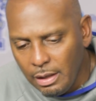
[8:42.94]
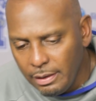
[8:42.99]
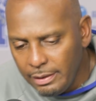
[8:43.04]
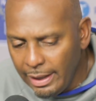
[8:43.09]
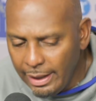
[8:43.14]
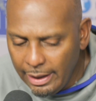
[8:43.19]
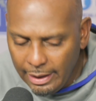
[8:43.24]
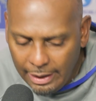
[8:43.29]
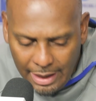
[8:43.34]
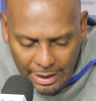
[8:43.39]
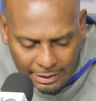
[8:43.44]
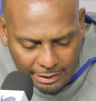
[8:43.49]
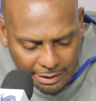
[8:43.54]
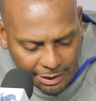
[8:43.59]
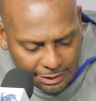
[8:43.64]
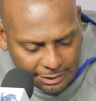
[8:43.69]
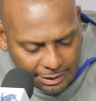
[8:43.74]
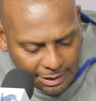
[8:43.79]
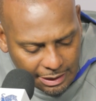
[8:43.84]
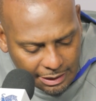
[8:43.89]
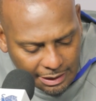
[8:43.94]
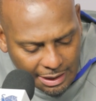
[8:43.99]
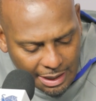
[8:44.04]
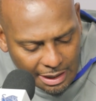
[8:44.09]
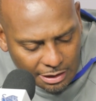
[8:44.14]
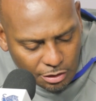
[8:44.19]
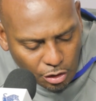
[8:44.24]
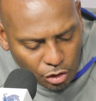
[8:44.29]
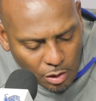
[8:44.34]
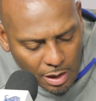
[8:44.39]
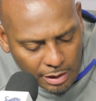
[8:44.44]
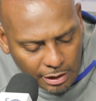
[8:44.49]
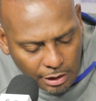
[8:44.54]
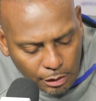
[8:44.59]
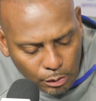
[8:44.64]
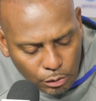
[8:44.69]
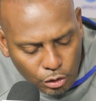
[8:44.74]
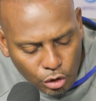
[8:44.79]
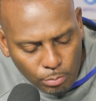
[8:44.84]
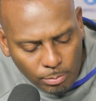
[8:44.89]
Yeah, I think that guys are trying to
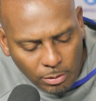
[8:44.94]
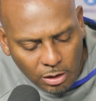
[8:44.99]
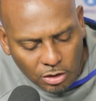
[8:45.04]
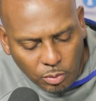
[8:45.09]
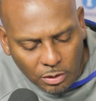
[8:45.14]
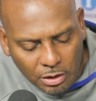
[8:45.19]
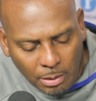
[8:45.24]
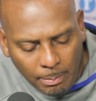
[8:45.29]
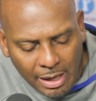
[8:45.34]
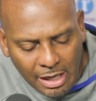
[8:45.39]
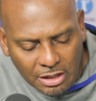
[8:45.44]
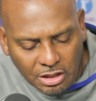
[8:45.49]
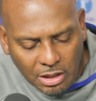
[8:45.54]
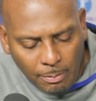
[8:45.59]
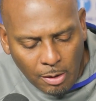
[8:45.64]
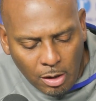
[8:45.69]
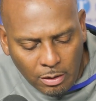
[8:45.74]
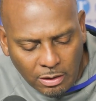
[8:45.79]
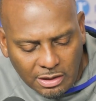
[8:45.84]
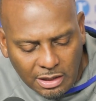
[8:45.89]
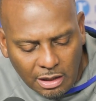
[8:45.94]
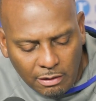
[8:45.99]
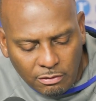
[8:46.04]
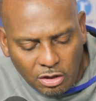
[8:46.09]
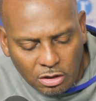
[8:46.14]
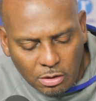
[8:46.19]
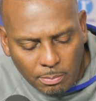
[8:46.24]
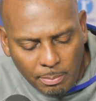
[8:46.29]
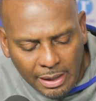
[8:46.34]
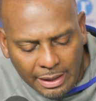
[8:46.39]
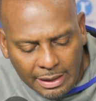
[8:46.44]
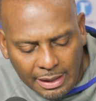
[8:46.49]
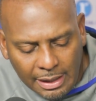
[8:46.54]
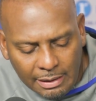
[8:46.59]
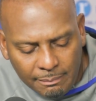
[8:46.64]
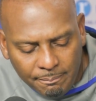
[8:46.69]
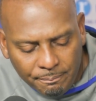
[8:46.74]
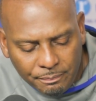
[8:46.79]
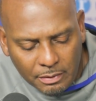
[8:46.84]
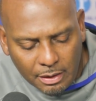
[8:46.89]
do too much with the basketball instead of just
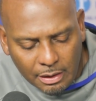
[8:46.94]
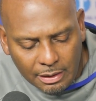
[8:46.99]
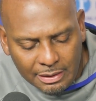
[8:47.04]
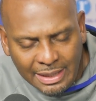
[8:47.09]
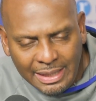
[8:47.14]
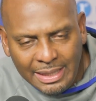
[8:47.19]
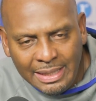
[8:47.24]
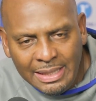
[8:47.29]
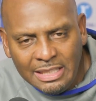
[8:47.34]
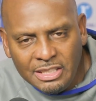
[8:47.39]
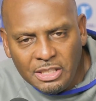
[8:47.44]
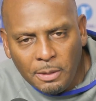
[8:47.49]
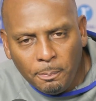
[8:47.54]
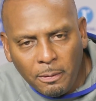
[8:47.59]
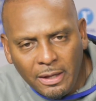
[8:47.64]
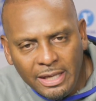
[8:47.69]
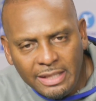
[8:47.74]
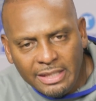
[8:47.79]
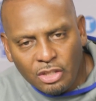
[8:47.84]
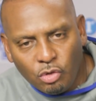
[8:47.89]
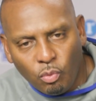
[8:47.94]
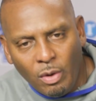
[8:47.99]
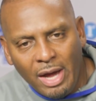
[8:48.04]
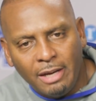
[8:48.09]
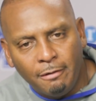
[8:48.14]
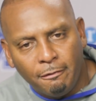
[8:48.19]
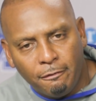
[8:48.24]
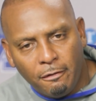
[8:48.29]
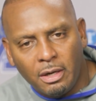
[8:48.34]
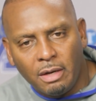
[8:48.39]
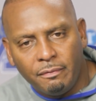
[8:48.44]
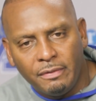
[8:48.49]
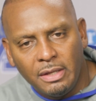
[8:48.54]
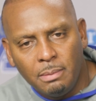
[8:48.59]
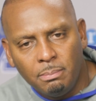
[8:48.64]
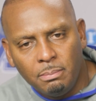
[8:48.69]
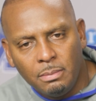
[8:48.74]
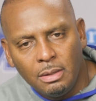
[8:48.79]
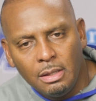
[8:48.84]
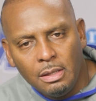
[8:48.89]
making the easy play that's right in front of
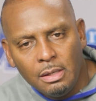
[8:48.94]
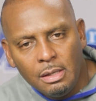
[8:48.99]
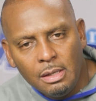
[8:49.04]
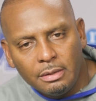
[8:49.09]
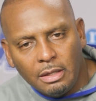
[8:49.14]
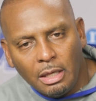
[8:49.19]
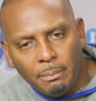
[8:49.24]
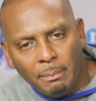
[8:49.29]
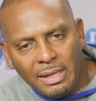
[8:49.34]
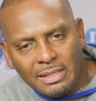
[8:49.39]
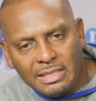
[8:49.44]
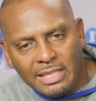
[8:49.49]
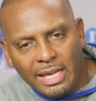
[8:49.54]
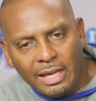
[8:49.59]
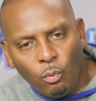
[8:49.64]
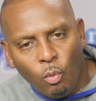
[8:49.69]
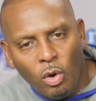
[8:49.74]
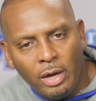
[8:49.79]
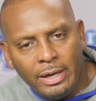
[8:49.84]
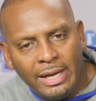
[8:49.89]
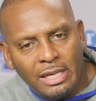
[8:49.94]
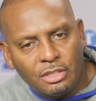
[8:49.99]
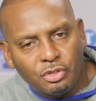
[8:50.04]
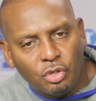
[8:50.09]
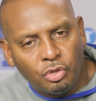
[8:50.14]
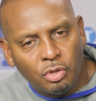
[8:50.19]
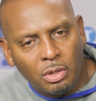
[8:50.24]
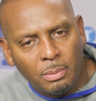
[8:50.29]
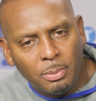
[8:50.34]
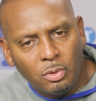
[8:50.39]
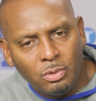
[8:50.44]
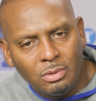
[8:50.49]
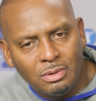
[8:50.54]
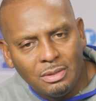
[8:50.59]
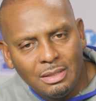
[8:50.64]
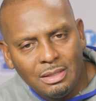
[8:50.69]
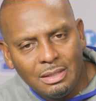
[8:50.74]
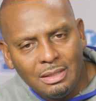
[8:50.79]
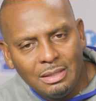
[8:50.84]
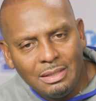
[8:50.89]
them. They might take one extra dribble,
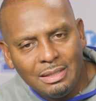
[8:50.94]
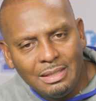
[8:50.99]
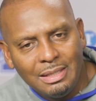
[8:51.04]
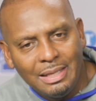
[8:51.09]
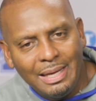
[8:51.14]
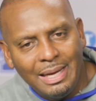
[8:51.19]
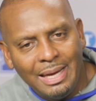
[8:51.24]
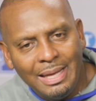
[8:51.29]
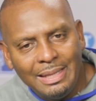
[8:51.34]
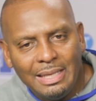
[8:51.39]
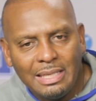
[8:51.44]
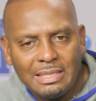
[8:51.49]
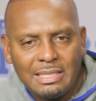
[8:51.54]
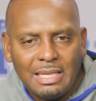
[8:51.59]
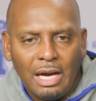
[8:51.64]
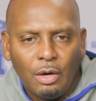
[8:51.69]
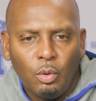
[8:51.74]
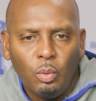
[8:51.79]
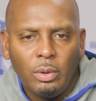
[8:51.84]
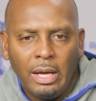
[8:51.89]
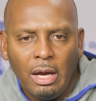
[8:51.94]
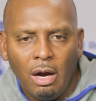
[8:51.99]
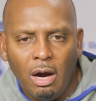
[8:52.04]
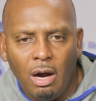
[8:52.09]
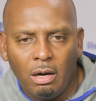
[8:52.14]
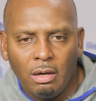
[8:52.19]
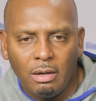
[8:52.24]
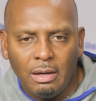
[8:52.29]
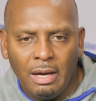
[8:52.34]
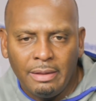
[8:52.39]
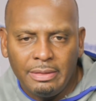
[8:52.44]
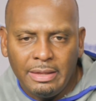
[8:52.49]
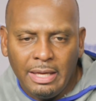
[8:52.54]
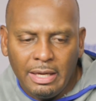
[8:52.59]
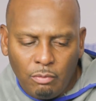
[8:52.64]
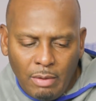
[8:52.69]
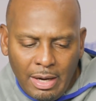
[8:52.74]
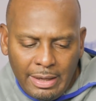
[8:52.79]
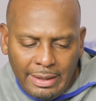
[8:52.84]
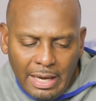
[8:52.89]
and that's not who they are. I
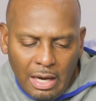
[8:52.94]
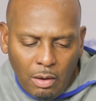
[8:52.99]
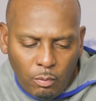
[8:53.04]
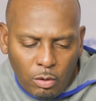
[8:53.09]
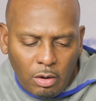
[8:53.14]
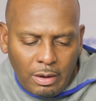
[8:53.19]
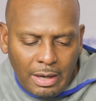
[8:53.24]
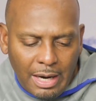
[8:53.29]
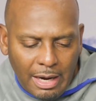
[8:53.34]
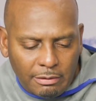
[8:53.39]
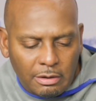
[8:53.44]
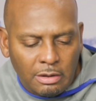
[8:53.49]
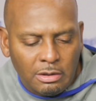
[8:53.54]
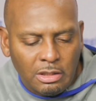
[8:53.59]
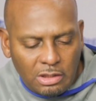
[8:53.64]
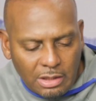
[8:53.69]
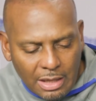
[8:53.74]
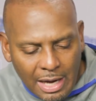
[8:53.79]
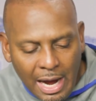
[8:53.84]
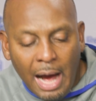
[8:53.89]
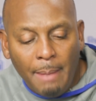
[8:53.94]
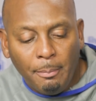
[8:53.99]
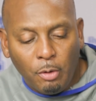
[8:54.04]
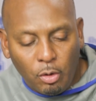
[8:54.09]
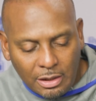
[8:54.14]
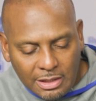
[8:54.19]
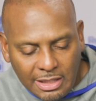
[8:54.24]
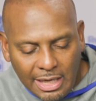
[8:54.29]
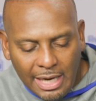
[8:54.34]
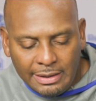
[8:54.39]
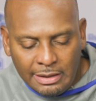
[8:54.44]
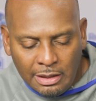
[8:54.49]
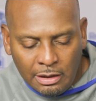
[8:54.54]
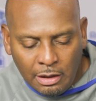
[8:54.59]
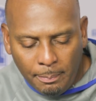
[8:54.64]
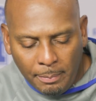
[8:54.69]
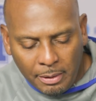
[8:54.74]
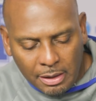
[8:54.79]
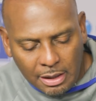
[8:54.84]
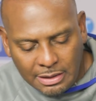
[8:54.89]
think right now we're going to have to just I'm going to tighten it
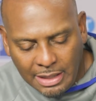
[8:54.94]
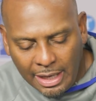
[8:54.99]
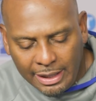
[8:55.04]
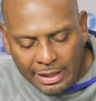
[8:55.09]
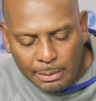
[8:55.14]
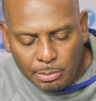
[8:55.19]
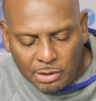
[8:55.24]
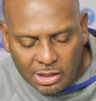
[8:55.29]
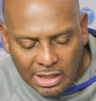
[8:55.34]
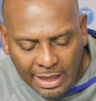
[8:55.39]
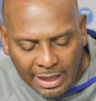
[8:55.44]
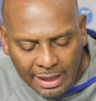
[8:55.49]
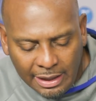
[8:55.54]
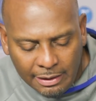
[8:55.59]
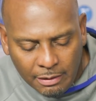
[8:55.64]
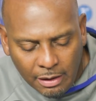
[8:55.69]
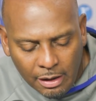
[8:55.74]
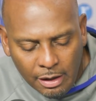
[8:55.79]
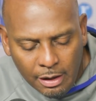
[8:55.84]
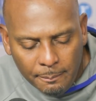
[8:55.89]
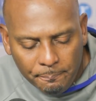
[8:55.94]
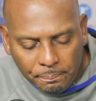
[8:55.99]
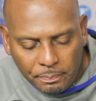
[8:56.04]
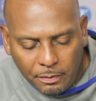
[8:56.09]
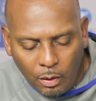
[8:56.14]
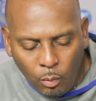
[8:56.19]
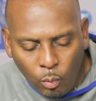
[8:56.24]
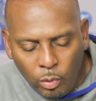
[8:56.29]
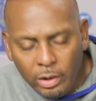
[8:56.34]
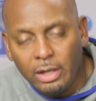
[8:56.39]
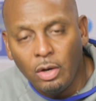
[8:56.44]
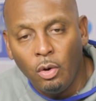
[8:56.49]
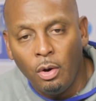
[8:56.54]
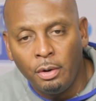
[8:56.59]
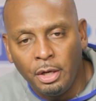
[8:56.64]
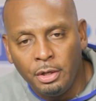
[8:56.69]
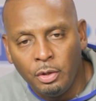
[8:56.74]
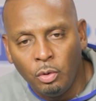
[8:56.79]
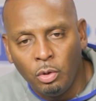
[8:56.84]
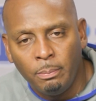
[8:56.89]
up because I keep saying we're
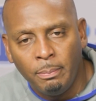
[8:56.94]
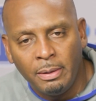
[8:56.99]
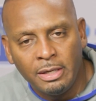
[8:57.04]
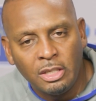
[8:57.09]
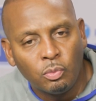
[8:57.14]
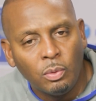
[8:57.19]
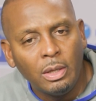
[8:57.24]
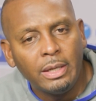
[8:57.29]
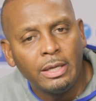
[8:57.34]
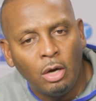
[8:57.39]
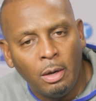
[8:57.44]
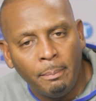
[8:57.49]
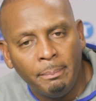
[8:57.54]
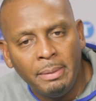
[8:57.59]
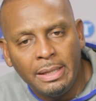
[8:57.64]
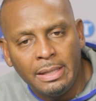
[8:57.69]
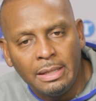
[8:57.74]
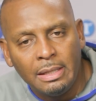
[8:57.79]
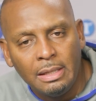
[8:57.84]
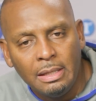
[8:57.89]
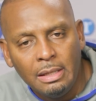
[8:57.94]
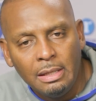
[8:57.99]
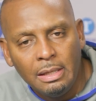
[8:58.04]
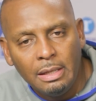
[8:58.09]
going to do it, but it's really on me.